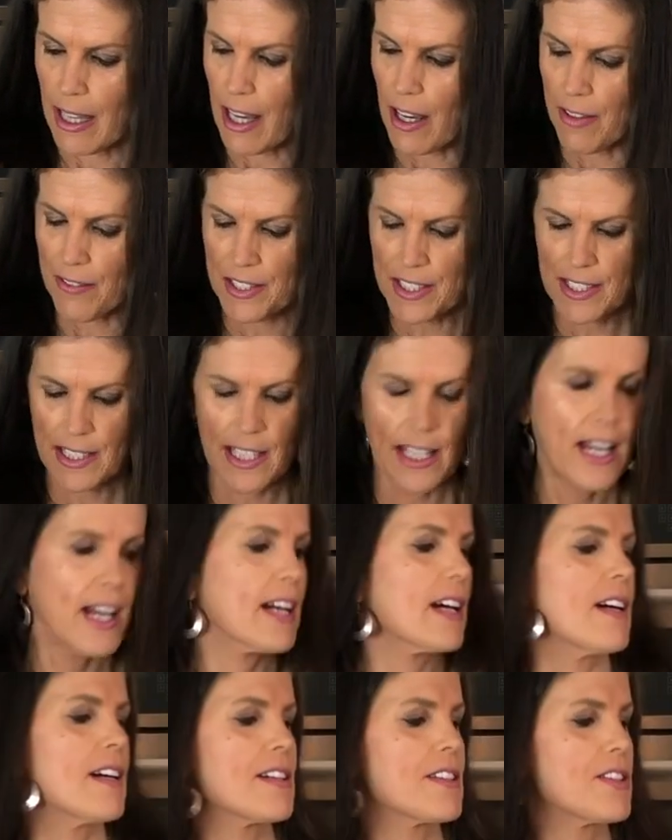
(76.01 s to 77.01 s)
obviously
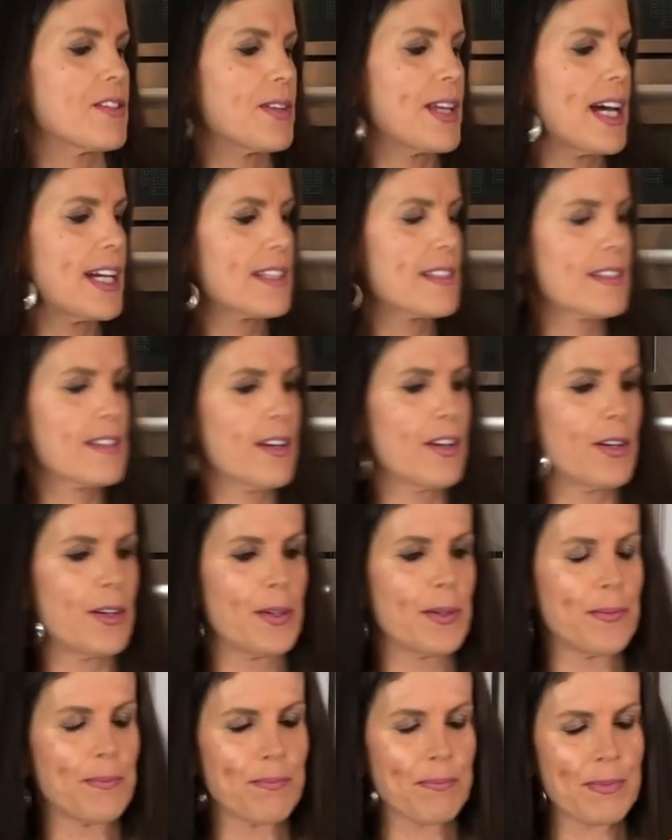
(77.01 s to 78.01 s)
I can't do that.
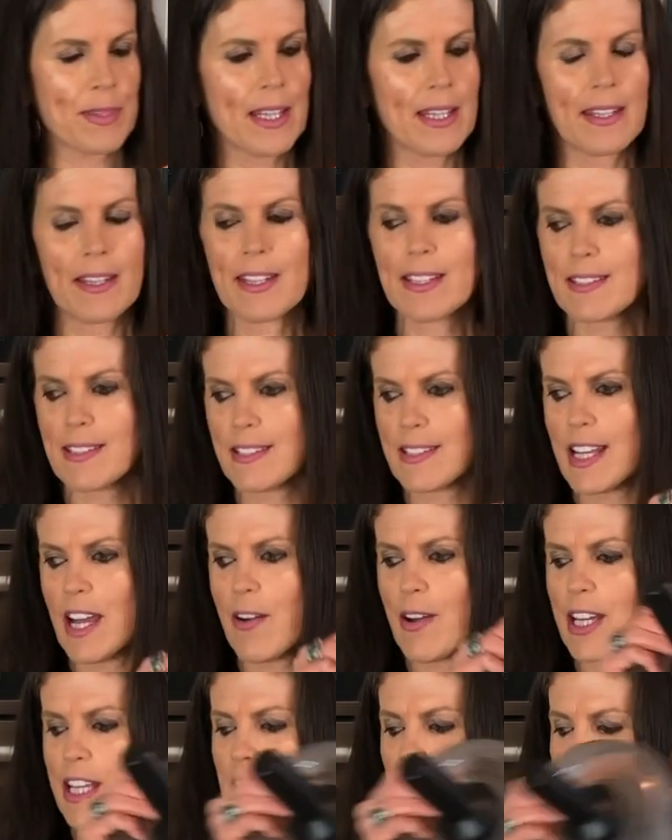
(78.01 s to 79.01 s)
So this is how
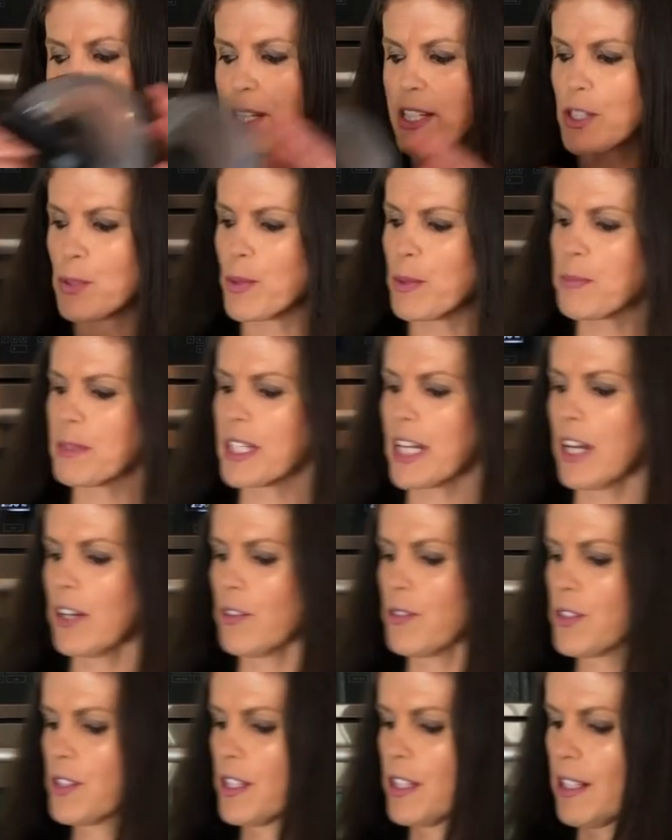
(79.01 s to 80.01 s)
I get my sweet
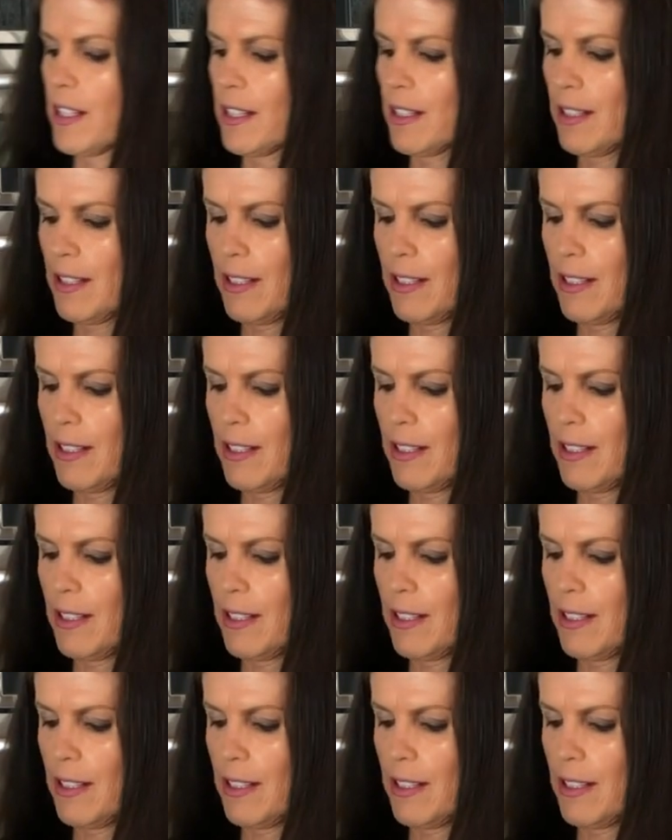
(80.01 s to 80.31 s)
potatoes in.